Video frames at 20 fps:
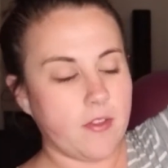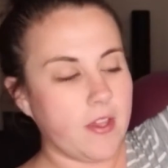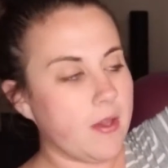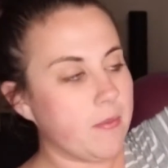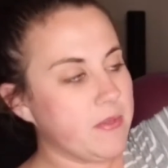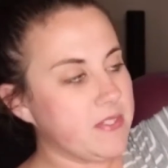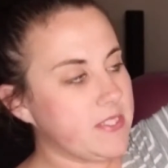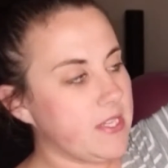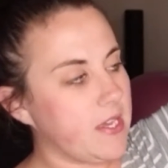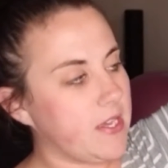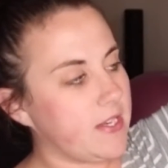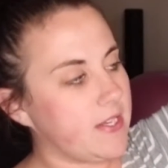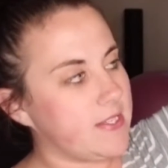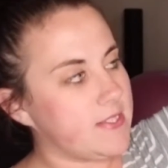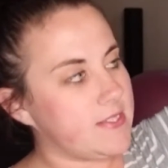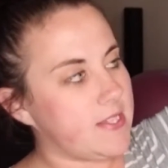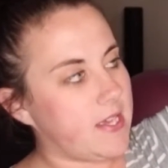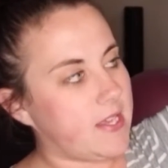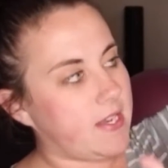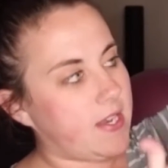Amazon
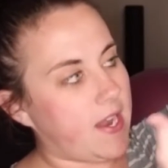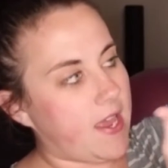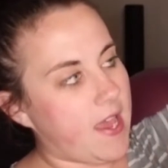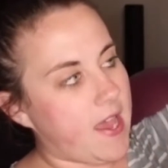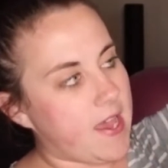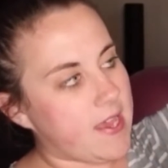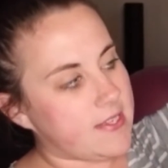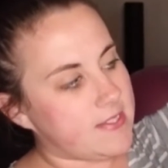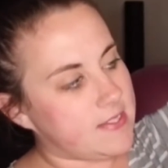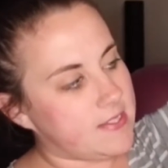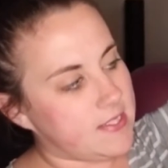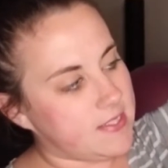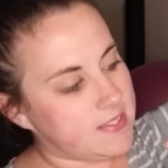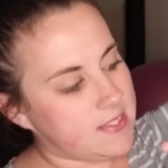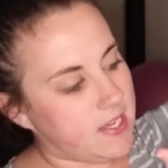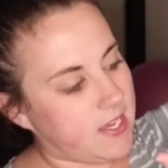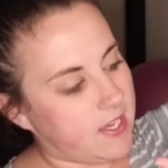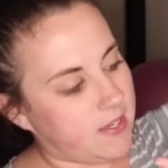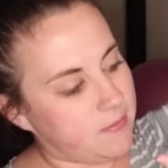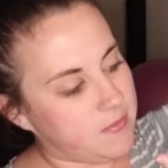is that it has the
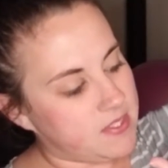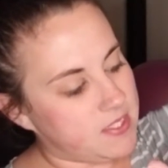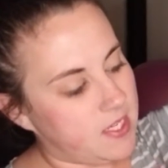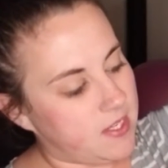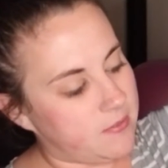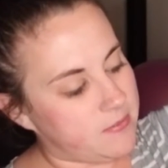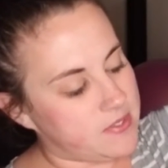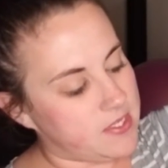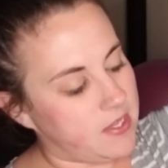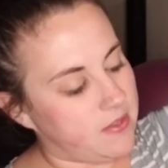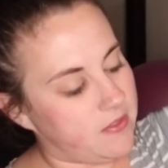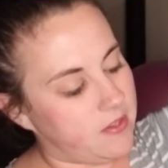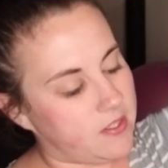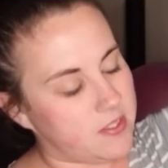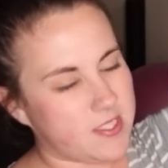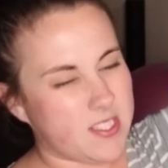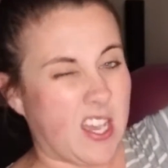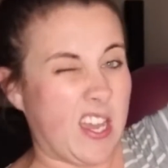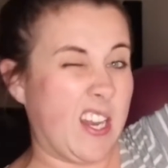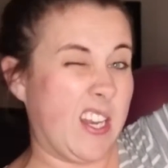timestamps on there
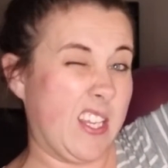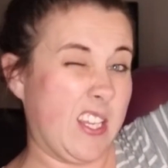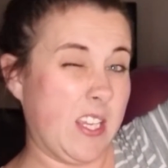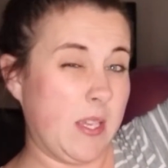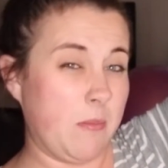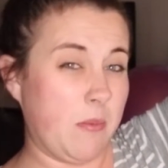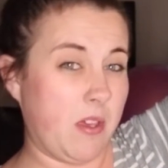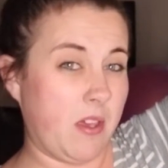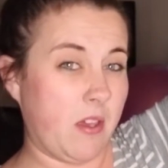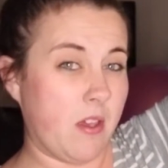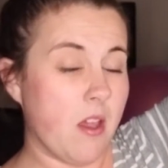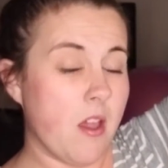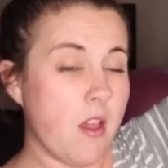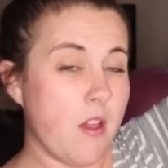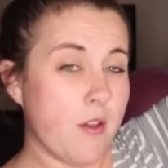to kind of keep me